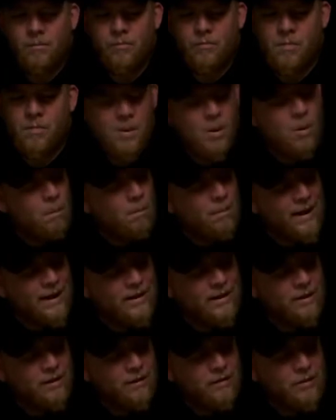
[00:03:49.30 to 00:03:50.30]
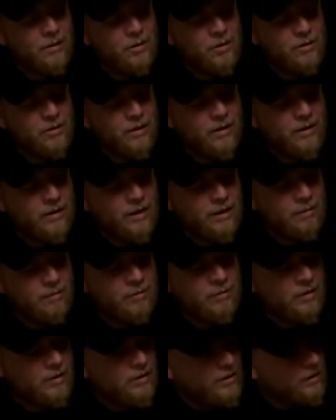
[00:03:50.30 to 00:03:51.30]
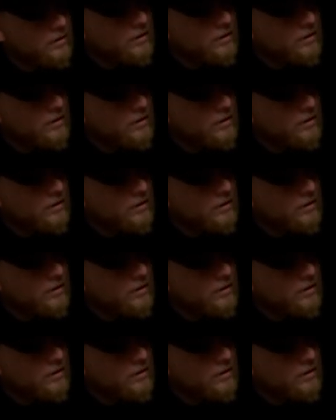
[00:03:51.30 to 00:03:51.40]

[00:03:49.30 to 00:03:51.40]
A little Back to the Future video game for the